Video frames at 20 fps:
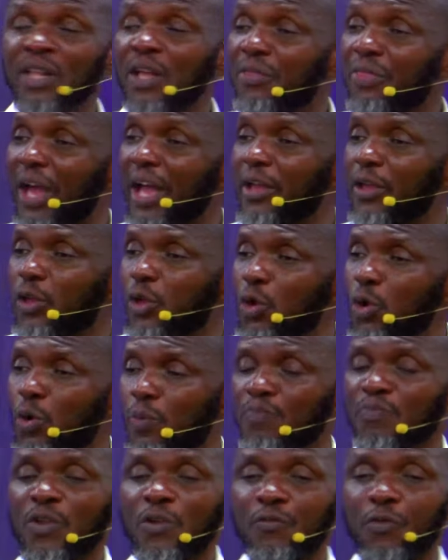Thank you
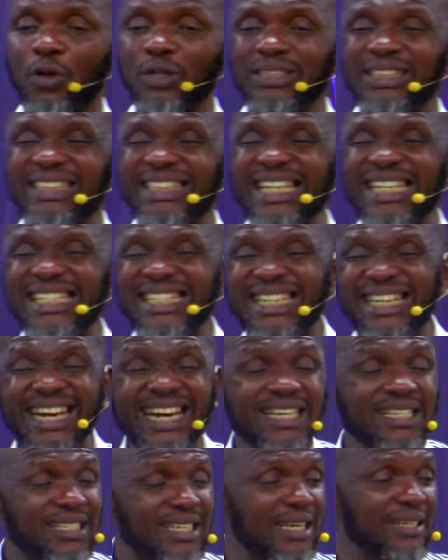for
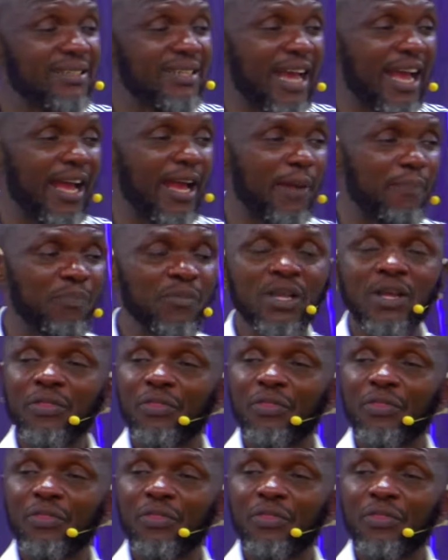disgracing them.